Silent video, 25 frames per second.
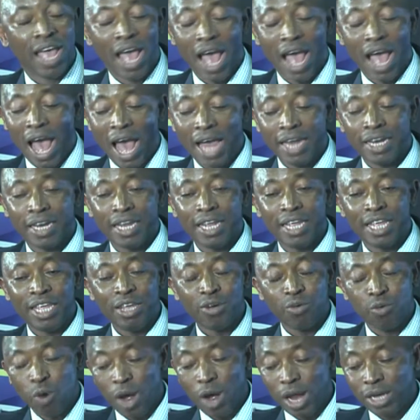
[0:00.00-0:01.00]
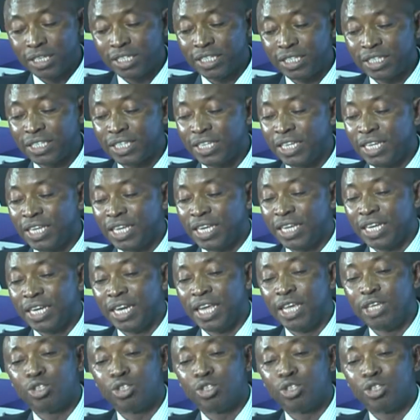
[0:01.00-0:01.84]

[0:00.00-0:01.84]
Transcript: And equally, the